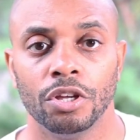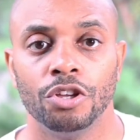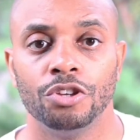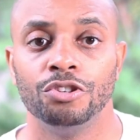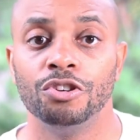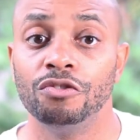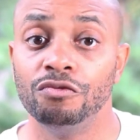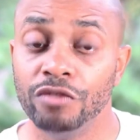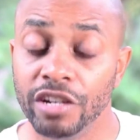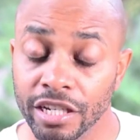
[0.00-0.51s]

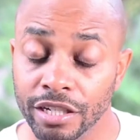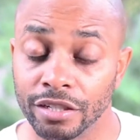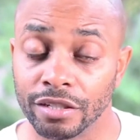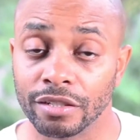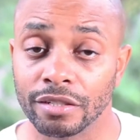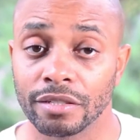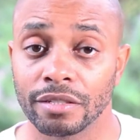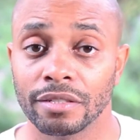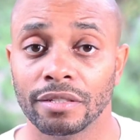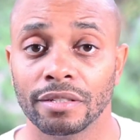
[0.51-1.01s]
Your
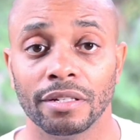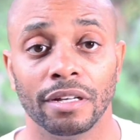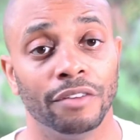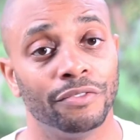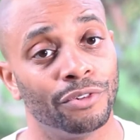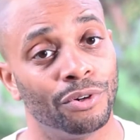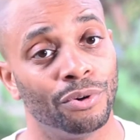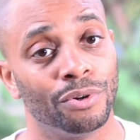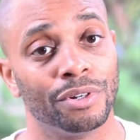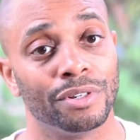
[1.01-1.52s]
readers, of
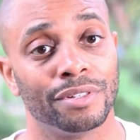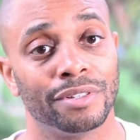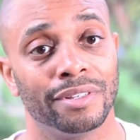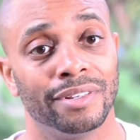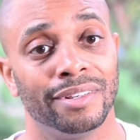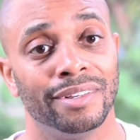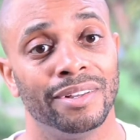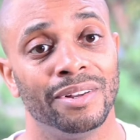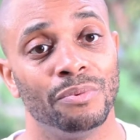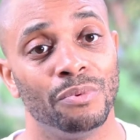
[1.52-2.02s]
course,
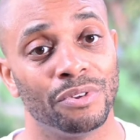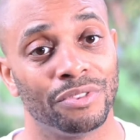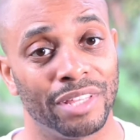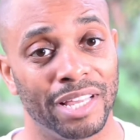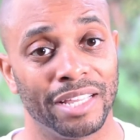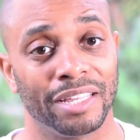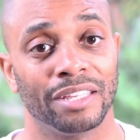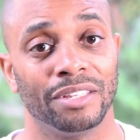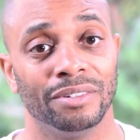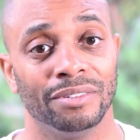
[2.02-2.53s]
will
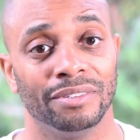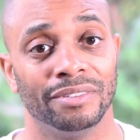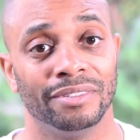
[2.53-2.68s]
thank you.